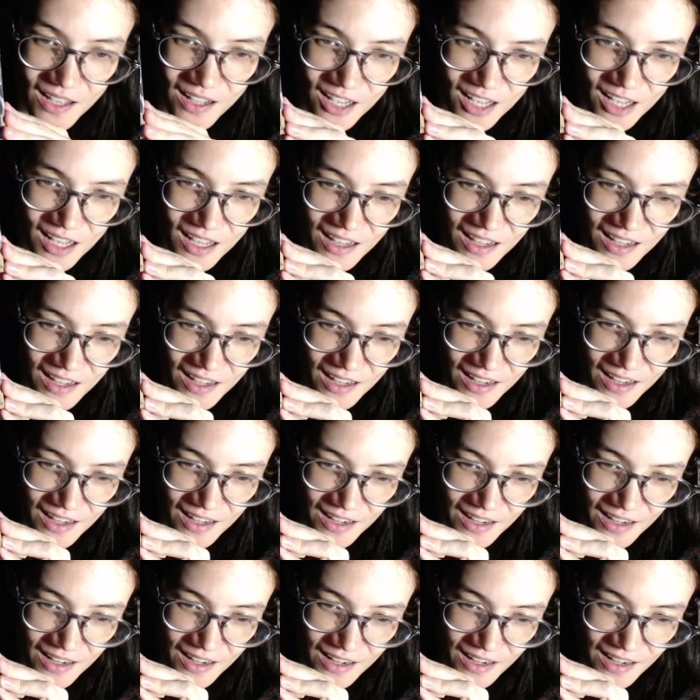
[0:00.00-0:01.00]

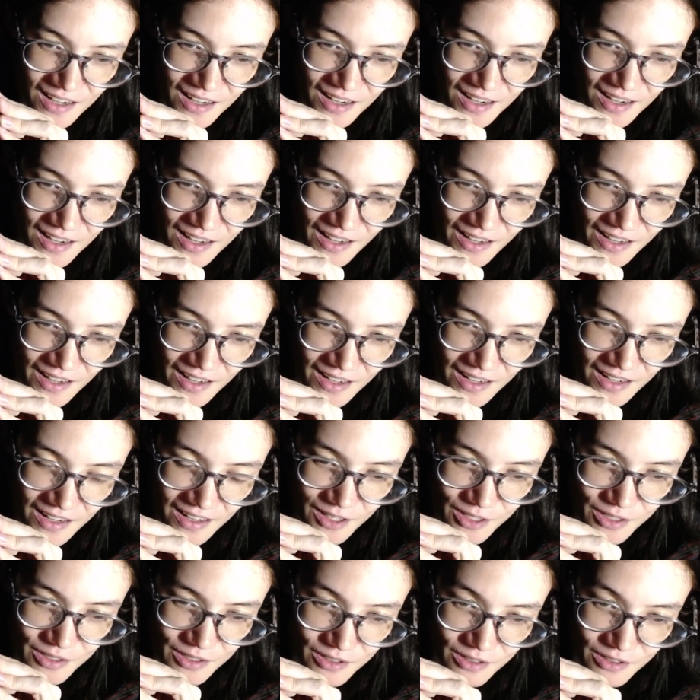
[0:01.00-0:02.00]

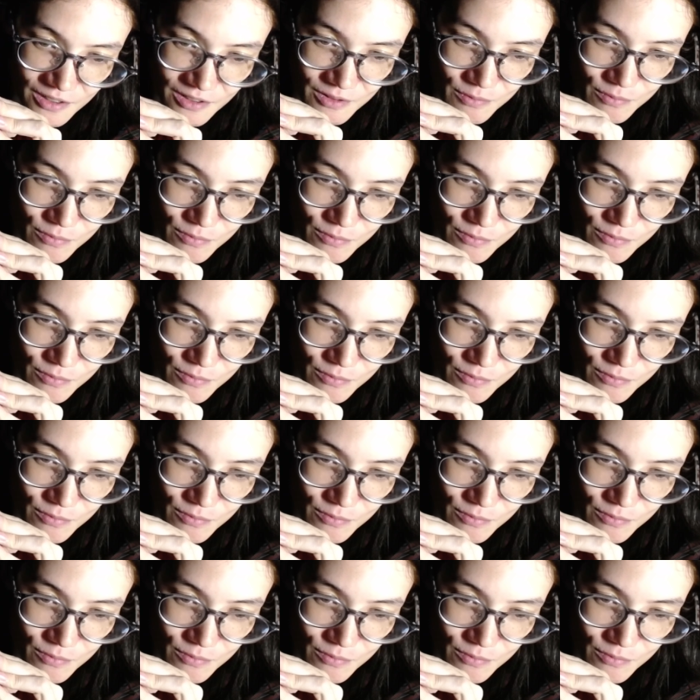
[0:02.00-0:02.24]
Ah!